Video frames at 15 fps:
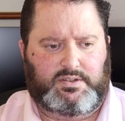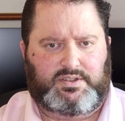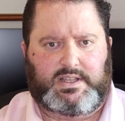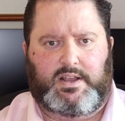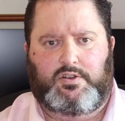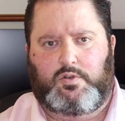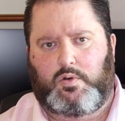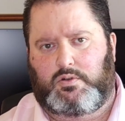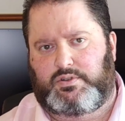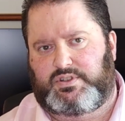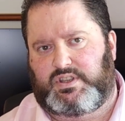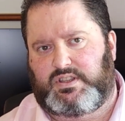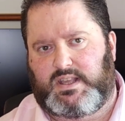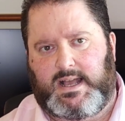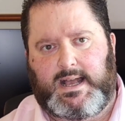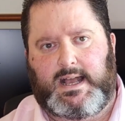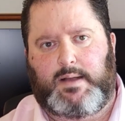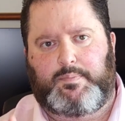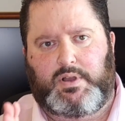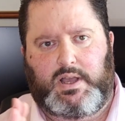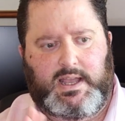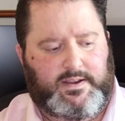sound quality, the
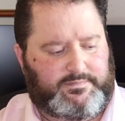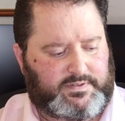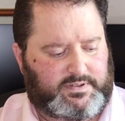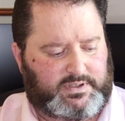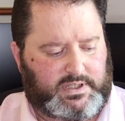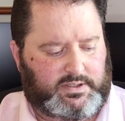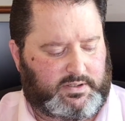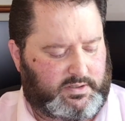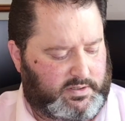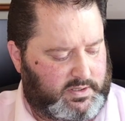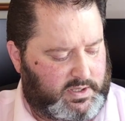app, everything.